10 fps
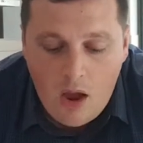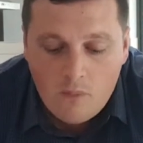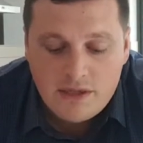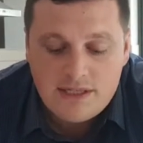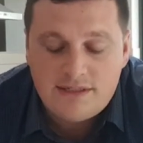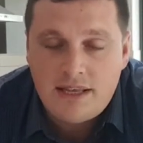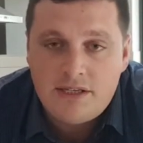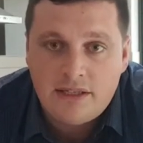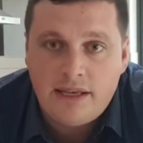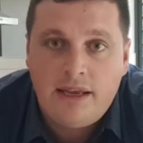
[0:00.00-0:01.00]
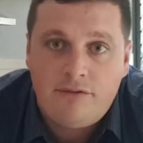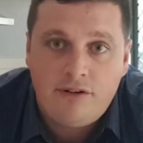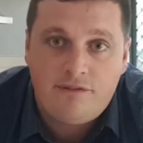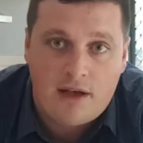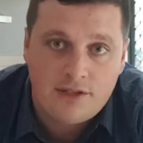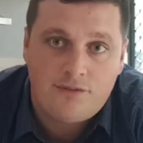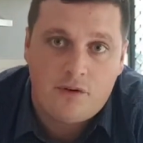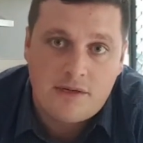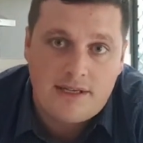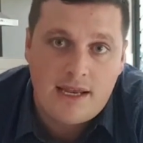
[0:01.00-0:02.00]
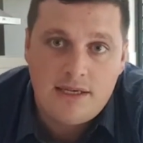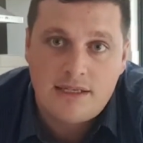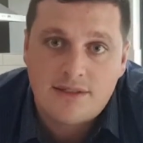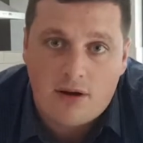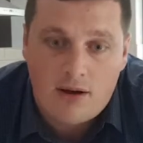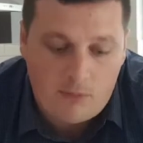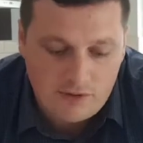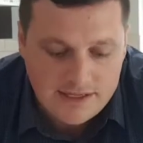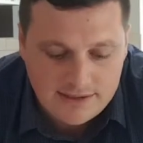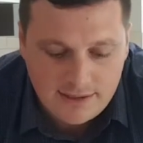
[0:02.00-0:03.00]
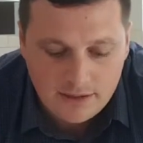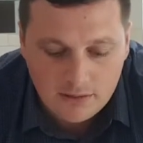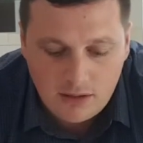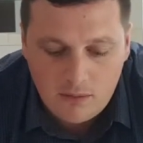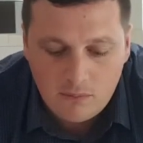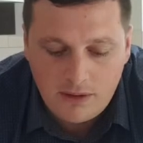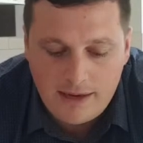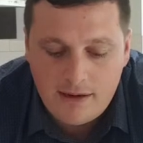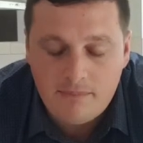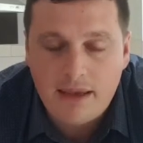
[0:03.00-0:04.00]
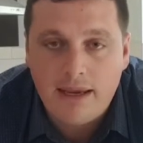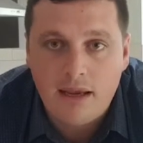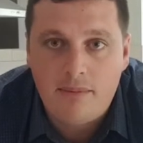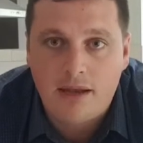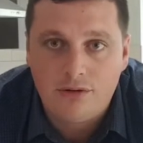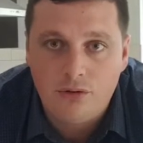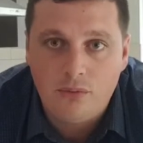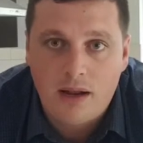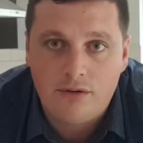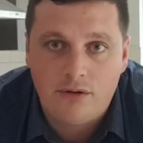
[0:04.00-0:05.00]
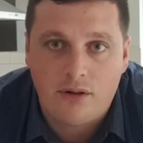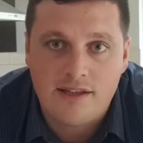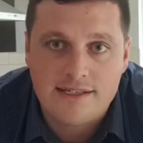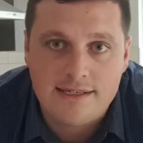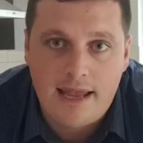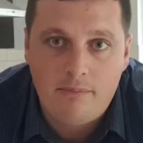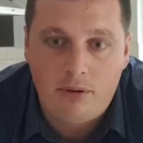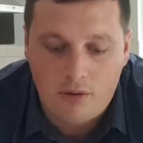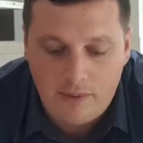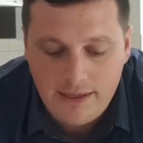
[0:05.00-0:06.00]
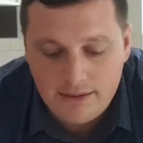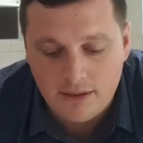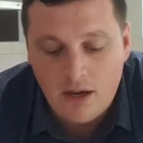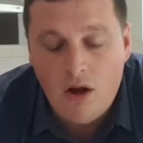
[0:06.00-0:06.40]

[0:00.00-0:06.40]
which essentially, if we fast forward 10 years' time on this deal, we'll end up making about $200 net per week,